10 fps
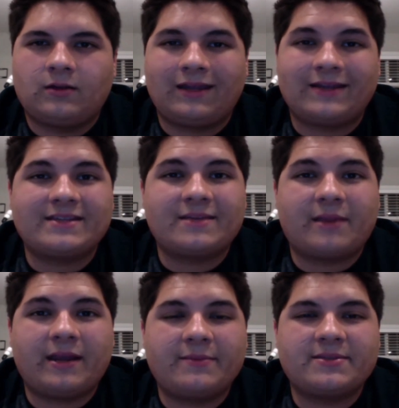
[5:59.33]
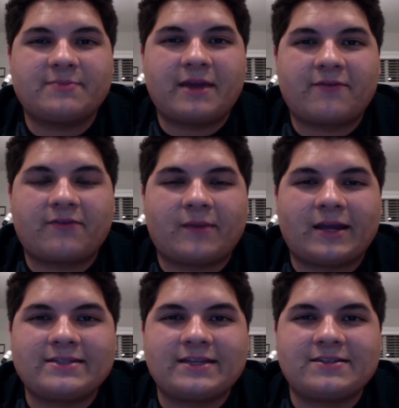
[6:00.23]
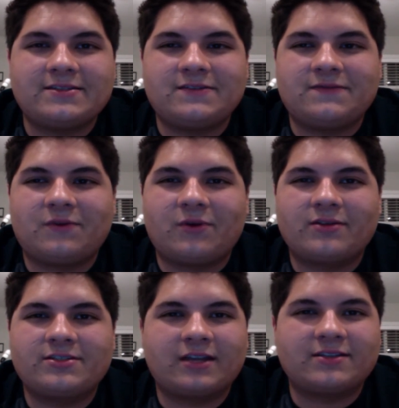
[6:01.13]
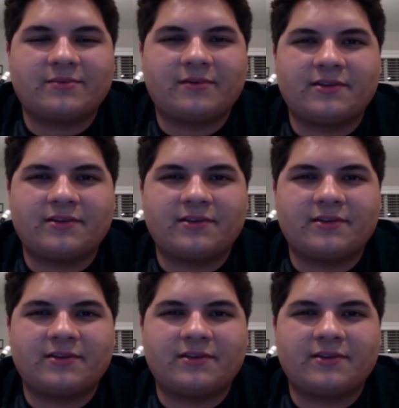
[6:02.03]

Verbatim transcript: Like I said, my name is Matt from iTech224. Check out some of my other